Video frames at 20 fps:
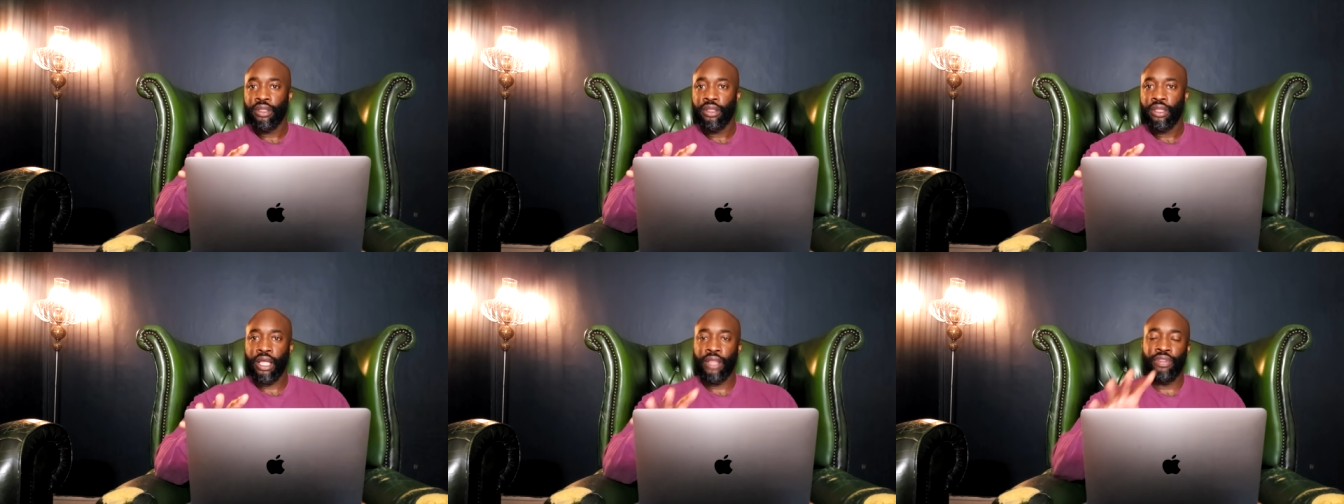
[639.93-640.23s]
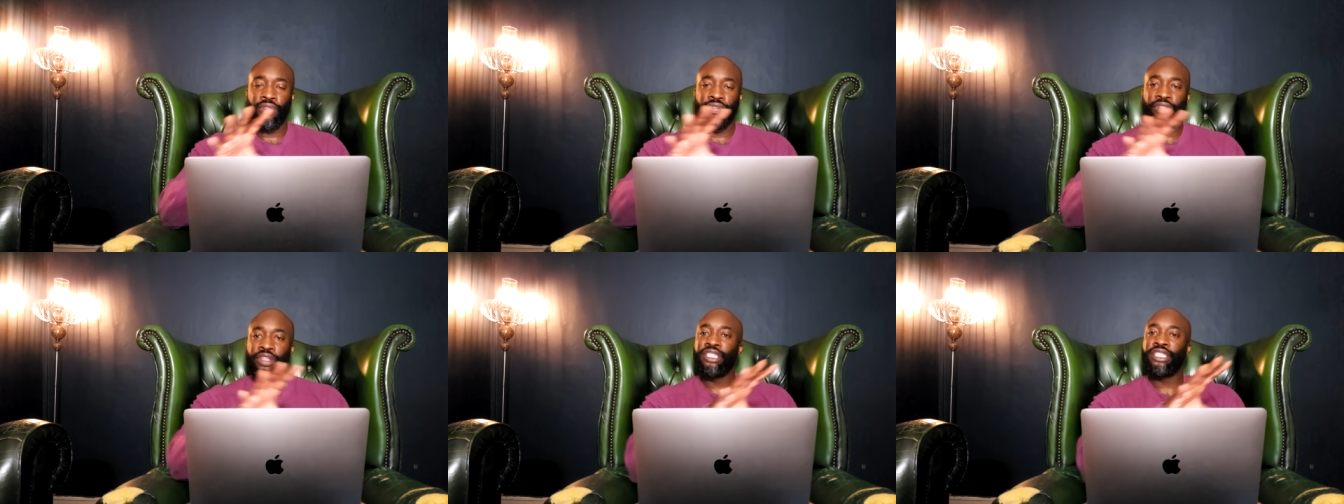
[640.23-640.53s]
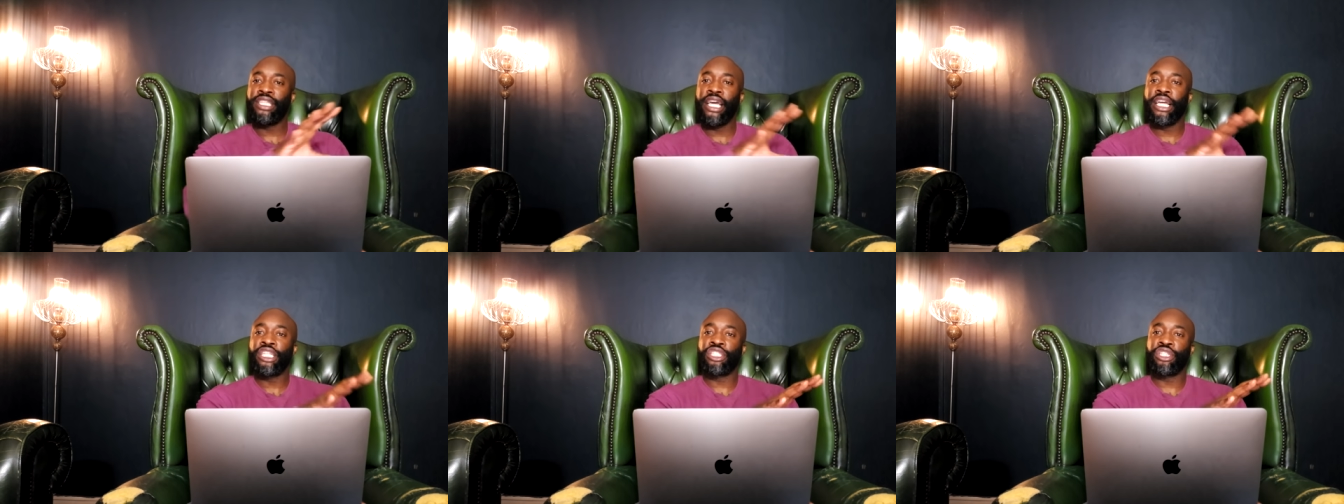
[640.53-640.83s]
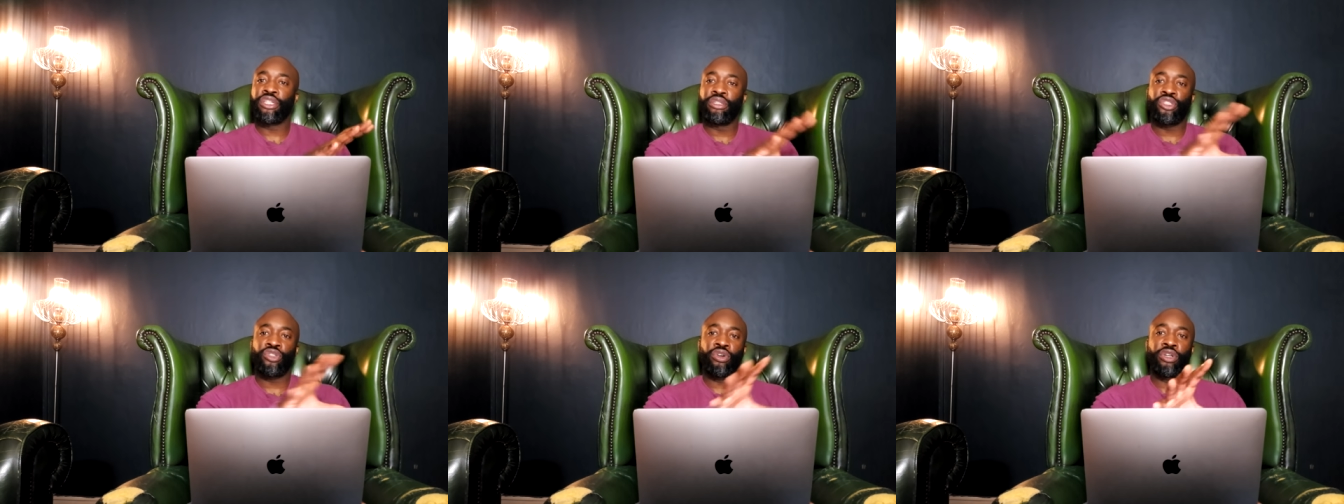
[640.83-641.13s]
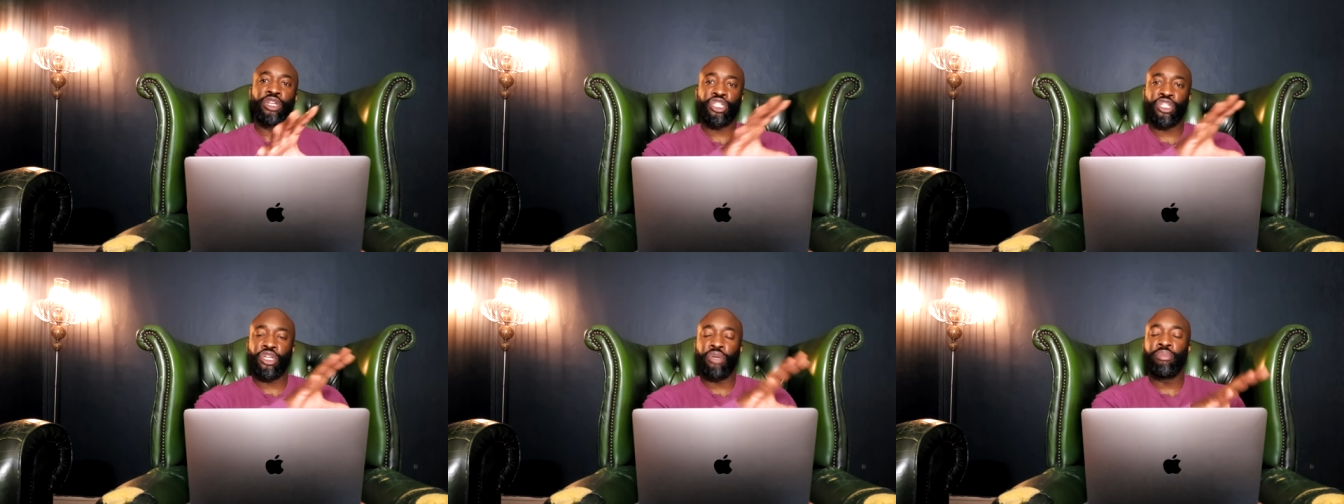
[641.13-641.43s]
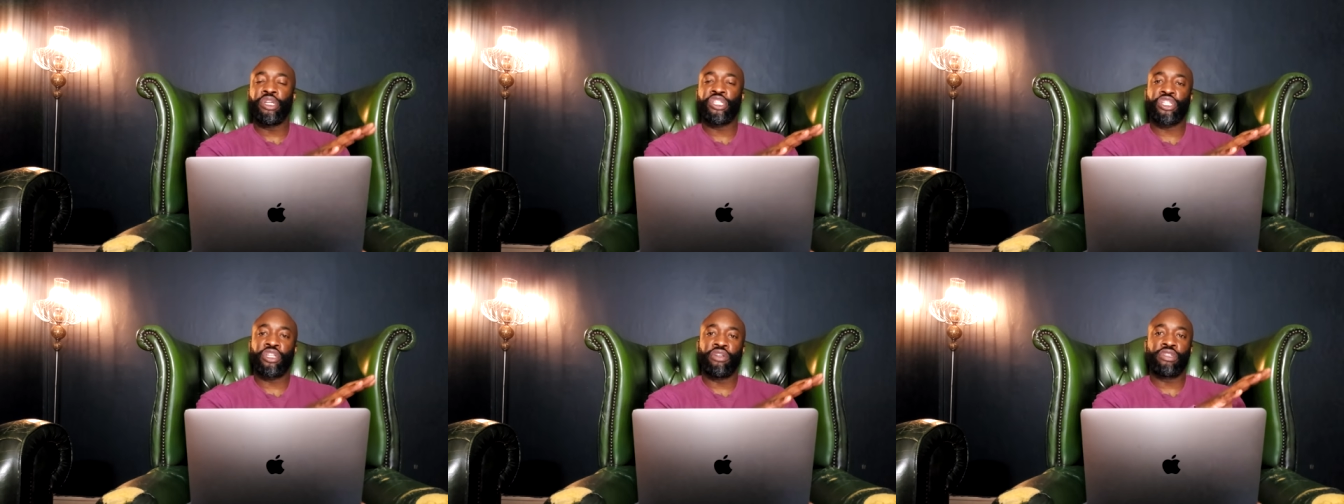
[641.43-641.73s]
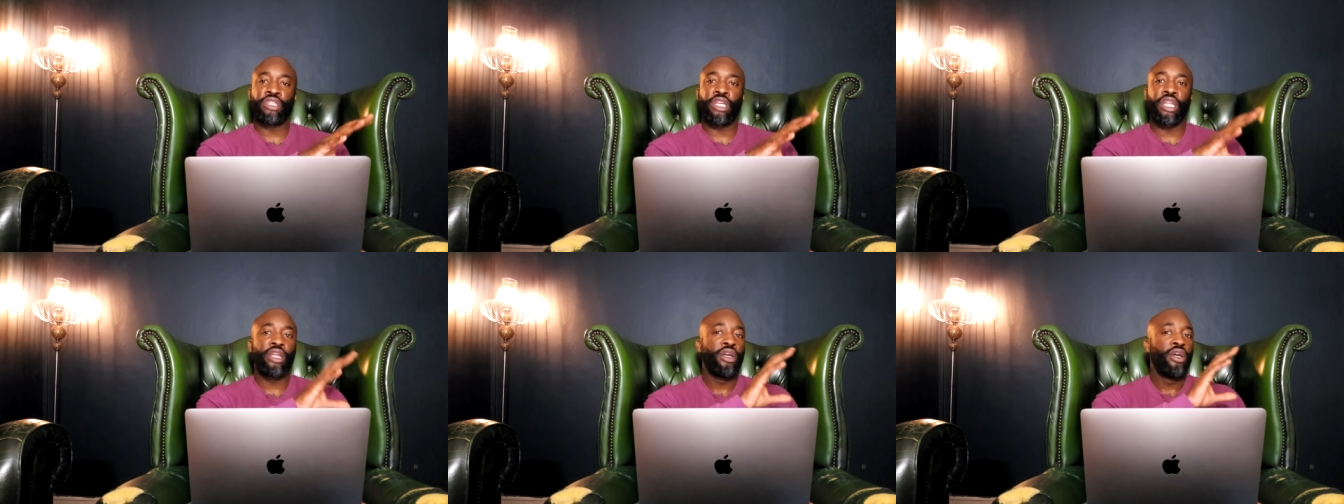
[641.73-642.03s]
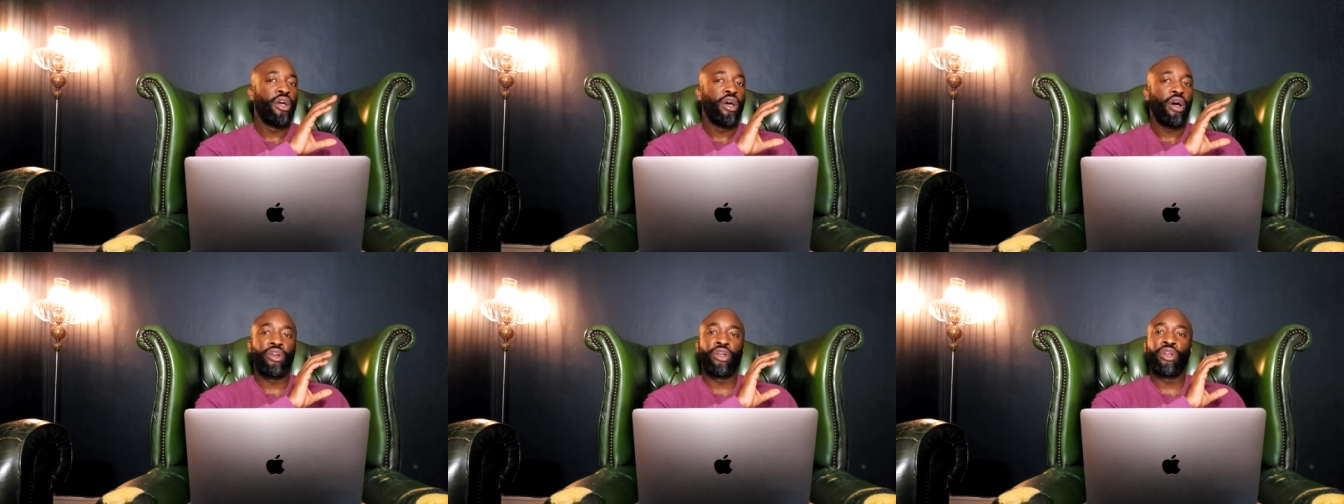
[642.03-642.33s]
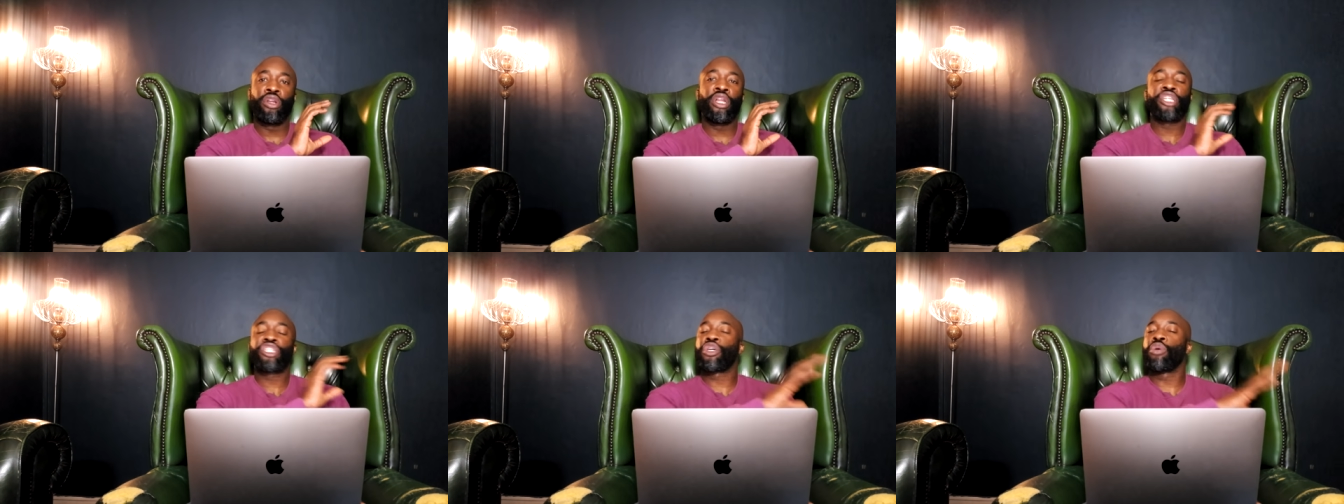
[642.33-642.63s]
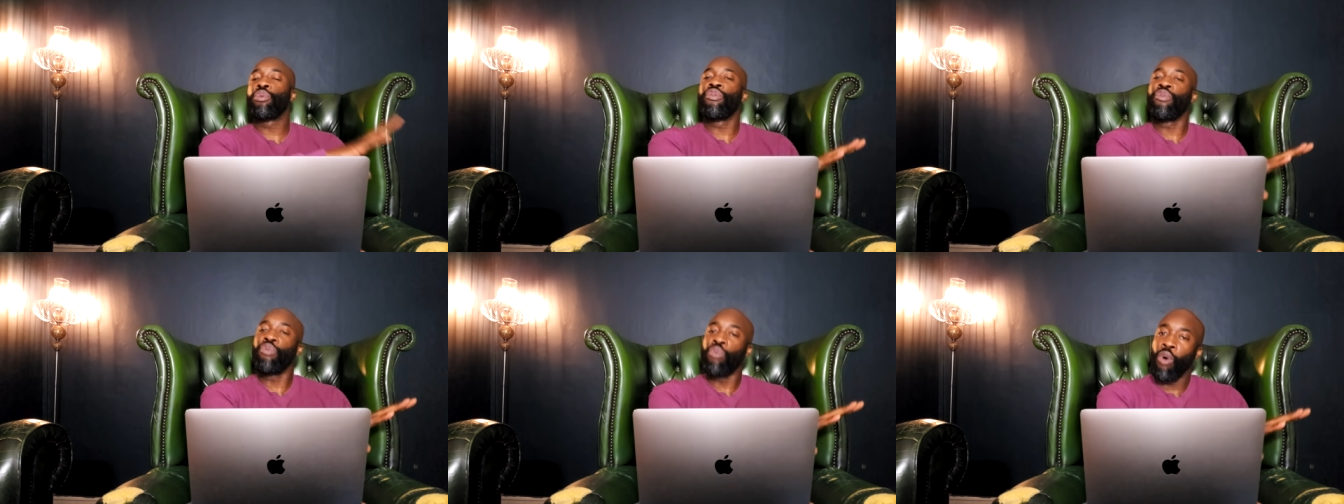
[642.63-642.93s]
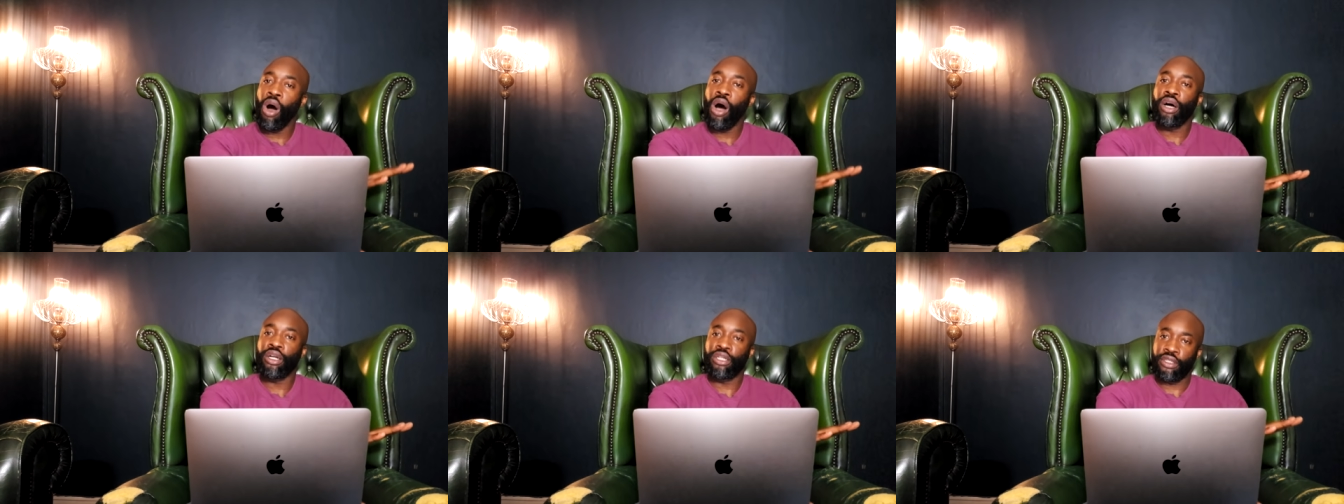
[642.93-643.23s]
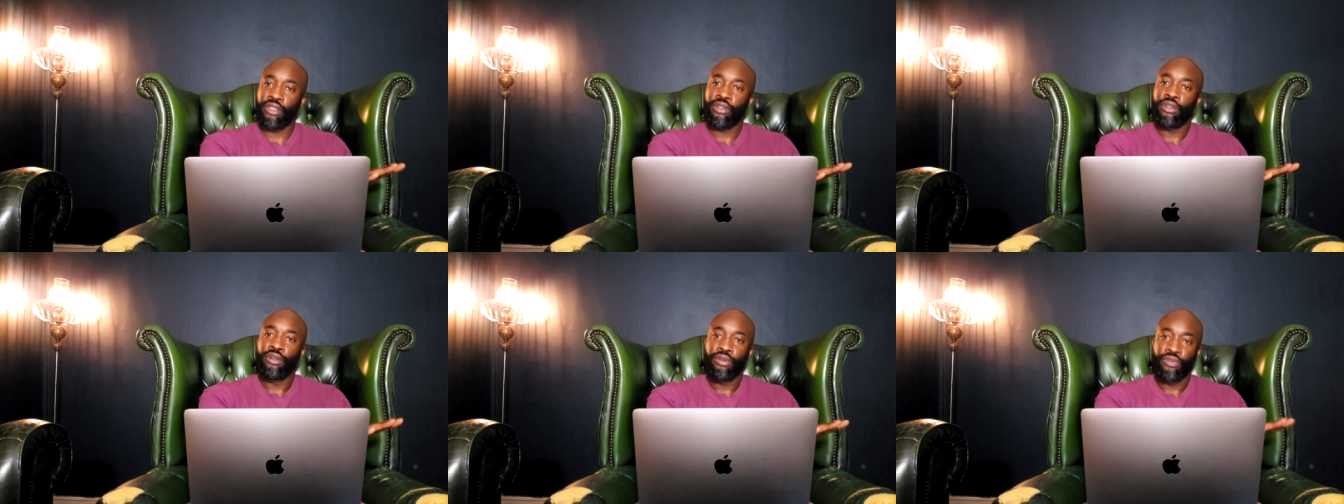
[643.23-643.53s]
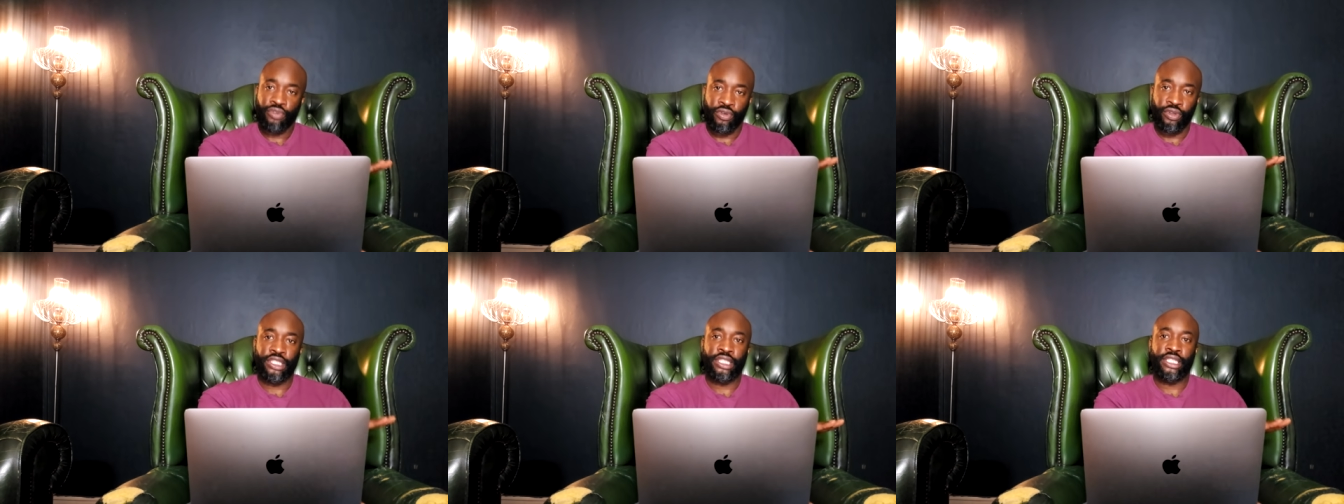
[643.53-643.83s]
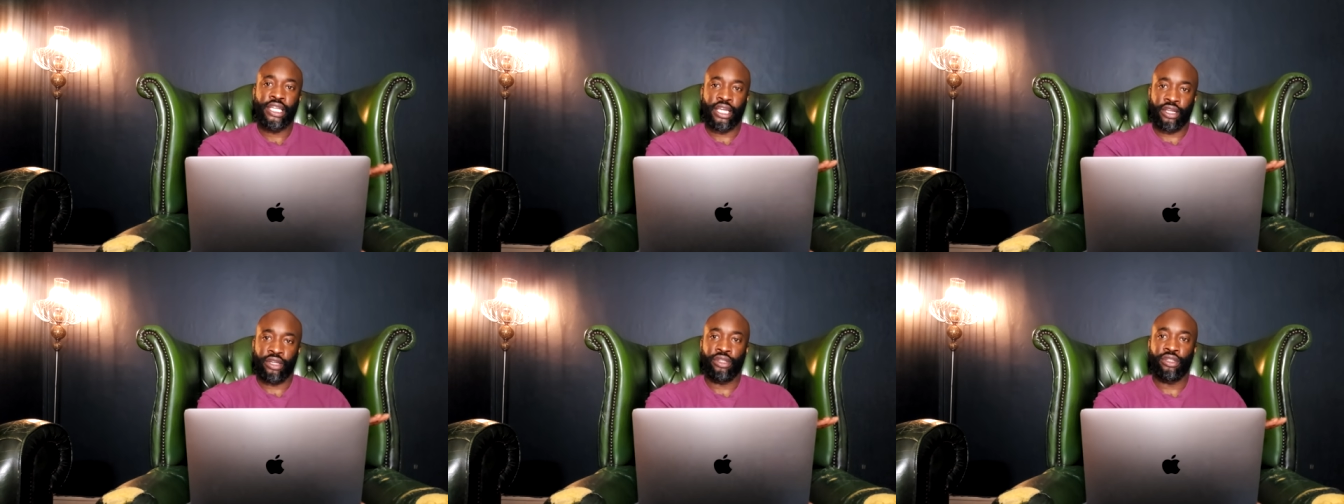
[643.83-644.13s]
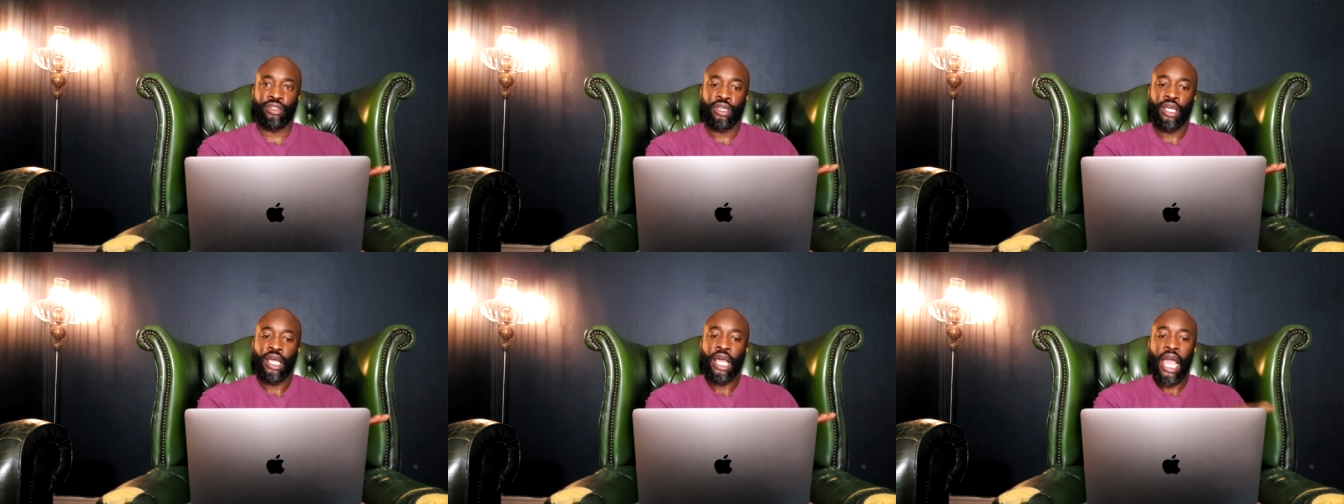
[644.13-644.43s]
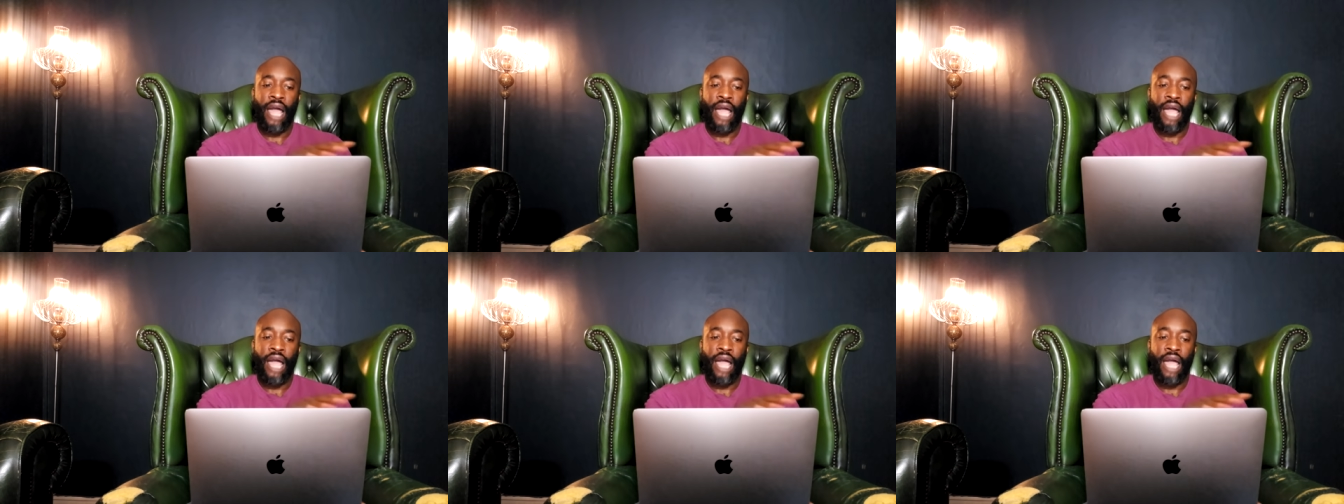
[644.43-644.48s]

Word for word: And then this sanction, sorry, this commissioner said, oh, no, no, let's go with WADA for a second.